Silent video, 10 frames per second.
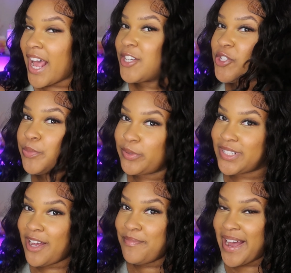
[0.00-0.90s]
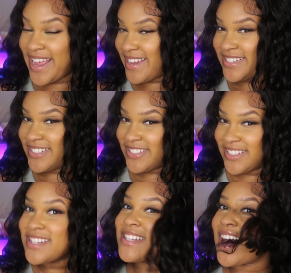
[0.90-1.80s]
I just pulled out my edges
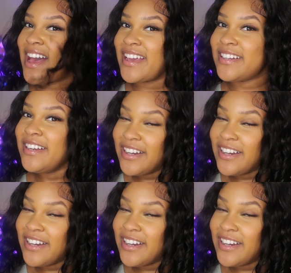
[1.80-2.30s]
on the side.